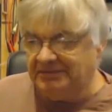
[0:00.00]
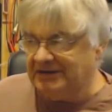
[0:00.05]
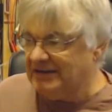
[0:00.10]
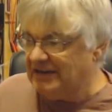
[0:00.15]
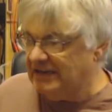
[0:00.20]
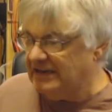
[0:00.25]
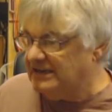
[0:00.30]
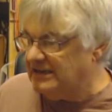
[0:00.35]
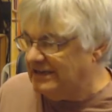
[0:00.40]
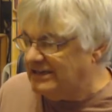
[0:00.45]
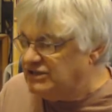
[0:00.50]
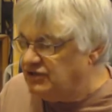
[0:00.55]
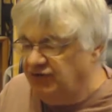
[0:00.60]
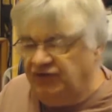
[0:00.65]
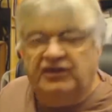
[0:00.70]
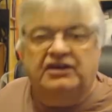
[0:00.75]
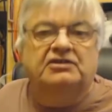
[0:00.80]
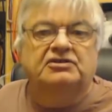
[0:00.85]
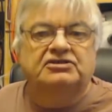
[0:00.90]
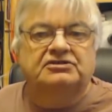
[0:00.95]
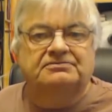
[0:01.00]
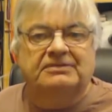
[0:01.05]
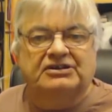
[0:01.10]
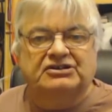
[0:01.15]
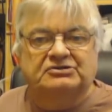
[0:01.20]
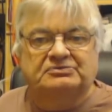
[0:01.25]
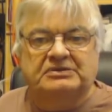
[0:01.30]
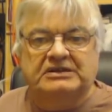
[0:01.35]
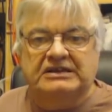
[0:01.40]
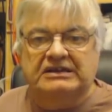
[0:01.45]
I mean, interference
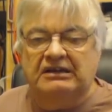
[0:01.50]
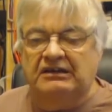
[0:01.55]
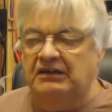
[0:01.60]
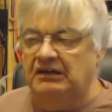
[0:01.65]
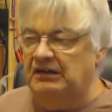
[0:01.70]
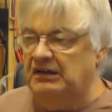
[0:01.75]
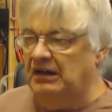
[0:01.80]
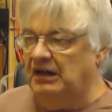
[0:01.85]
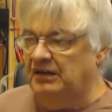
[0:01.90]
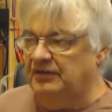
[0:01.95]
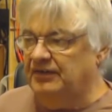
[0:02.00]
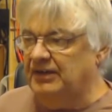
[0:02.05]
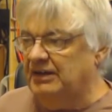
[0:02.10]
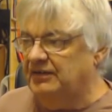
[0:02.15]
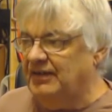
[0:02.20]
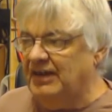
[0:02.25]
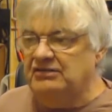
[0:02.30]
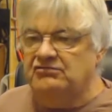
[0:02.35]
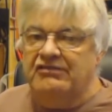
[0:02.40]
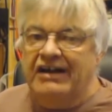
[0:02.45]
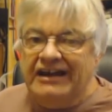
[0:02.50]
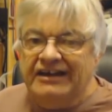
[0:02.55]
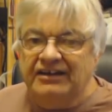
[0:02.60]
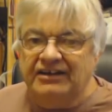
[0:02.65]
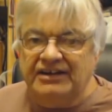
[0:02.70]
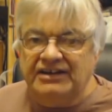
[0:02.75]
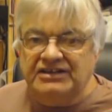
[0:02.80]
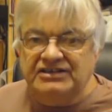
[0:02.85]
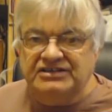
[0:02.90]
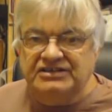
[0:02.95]
must be, they
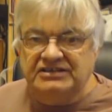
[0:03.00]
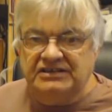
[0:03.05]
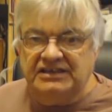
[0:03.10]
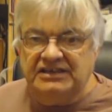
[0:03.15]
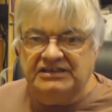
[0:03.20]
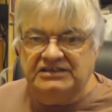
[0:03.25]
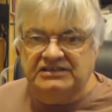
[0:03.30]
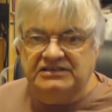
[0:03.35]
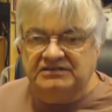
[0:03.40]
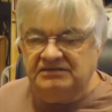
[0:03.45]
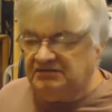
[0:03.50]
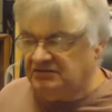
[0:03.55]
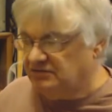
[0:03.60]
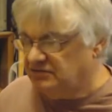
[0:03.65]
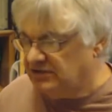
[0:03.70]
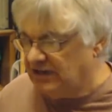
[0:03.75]
reckon it's